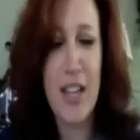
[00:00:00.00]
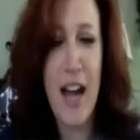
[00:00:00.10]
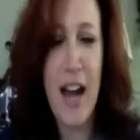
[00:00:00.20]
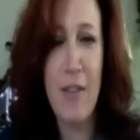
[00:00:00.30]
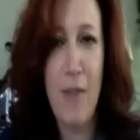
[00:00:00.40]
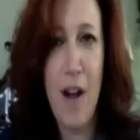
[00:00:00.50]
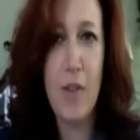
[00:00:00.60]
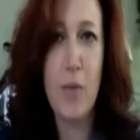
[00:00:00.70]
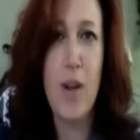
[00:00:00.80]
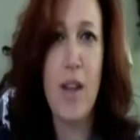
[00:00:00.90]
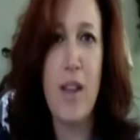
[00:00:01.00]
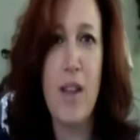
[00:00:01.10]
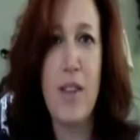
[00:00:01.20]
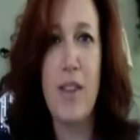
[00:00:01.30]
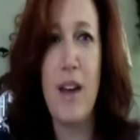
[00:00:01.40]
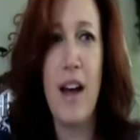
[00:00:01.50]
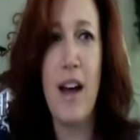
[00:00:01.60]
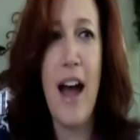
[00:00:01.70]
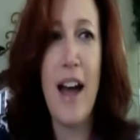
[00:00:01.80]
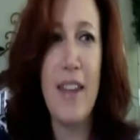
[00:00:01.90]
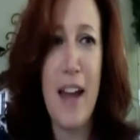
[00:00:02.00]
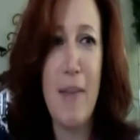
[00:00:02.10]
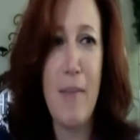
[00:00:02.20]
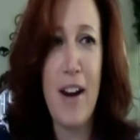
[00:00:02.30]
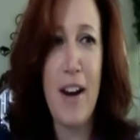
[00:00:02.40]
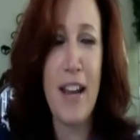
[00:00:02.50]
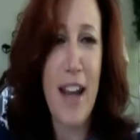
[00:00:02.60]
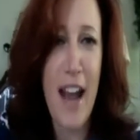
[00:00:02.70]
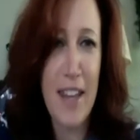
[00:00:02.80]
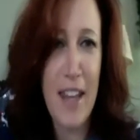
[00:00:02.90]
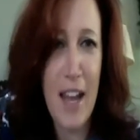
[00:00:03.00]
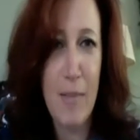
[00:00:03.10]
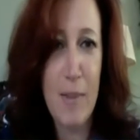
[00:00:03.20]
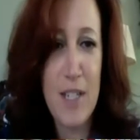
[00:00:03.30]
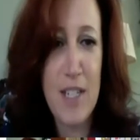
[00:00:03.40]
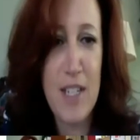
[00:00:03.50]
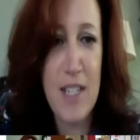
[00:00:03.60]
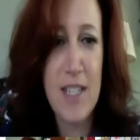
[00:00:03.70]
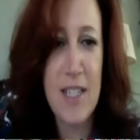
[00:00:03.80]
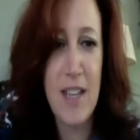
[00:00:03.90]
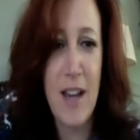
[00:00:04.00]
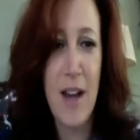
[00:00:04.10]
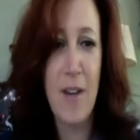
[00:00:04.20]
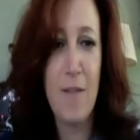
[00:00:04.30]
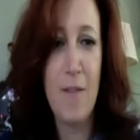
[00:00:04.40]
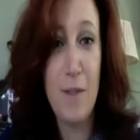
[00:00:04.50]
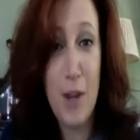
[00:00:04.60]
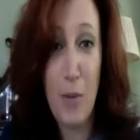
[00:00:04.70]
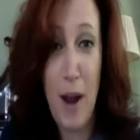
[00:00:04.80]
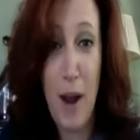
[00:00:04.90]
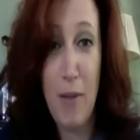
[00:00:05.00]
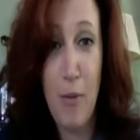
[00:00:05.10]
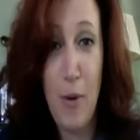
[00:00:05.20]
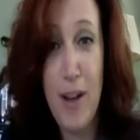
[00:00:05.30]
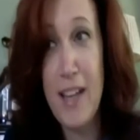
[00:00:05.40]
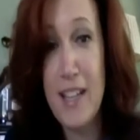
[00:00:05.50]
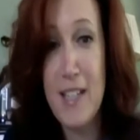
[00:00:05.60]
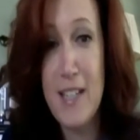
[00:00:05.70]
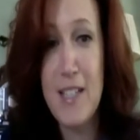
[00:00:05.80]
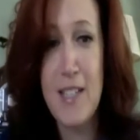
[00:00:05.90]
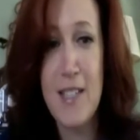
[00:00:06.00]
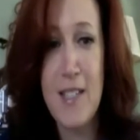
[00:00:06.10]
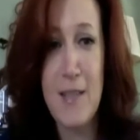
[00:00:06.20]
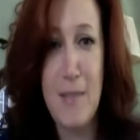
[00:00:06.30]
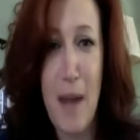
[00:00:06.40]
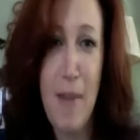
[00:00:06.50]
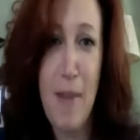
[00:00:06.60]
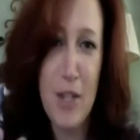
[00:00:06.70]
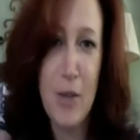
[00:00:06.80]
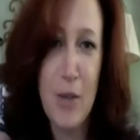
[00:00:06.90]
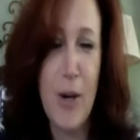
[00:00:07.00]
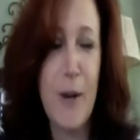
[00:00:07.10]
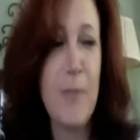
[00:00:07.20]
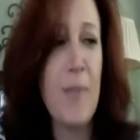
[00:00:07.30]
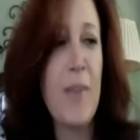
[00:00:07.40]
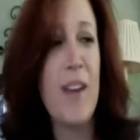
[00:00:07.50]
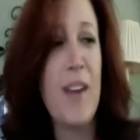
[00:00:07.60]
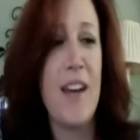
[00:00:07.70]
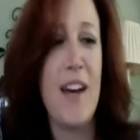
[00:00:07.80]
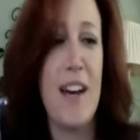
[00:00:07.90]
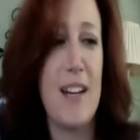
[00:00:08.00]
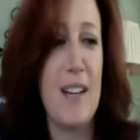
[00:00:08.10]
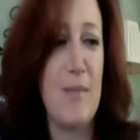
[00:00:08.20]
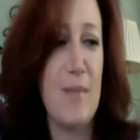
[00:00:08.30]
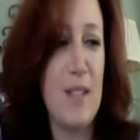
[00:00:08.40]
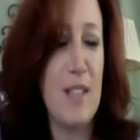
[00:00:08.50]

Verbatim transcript: got involved with uh, online marketing and online business uh, via Rob Fore. He is my mentor. Um,